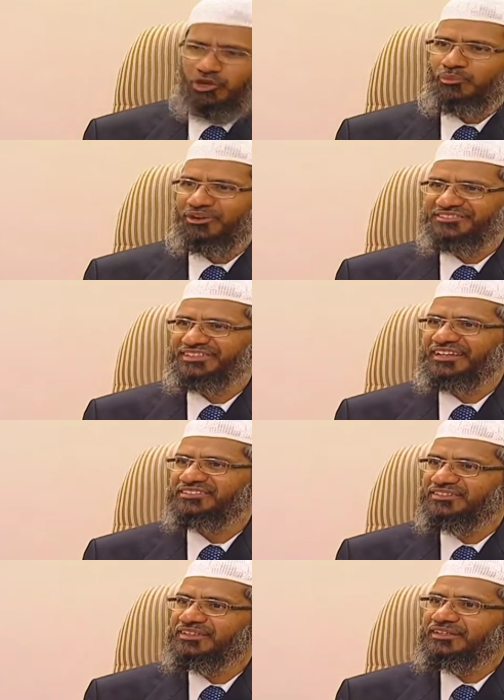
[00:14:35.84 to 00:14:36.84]
Quran Modern
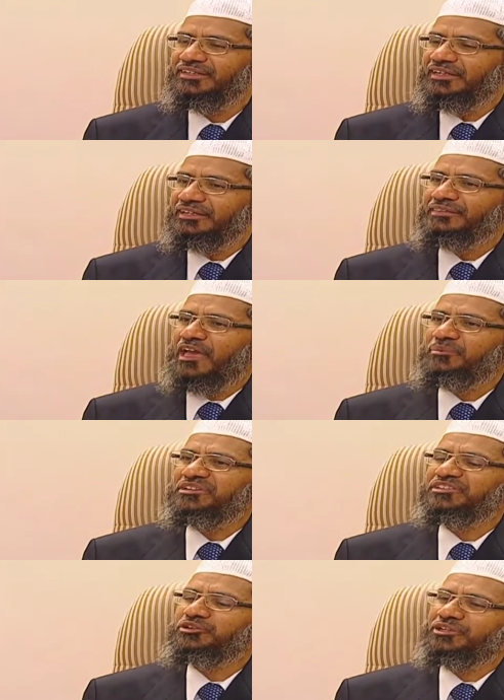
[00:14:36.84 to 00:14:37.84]
Science. They
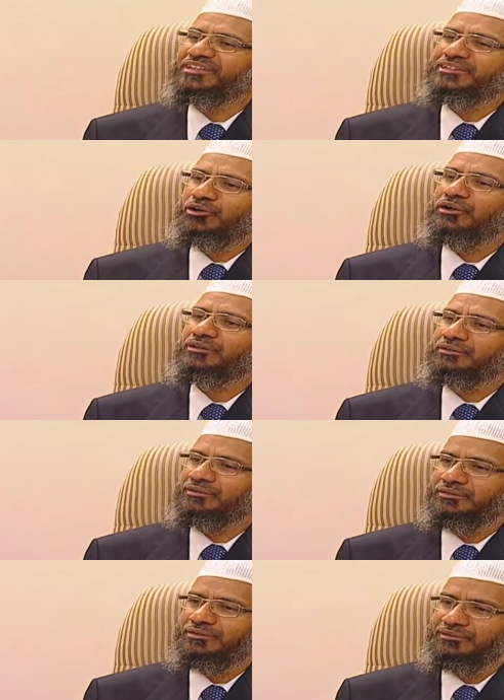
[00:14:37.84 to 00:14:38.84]
had been circulated
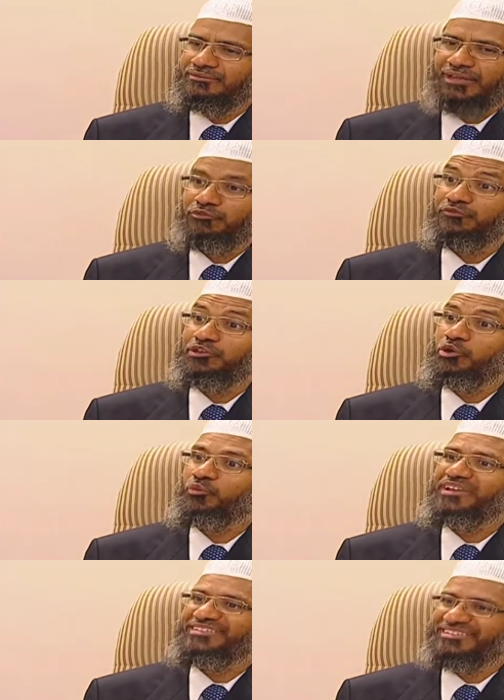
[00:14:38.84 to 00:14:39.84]
on that was video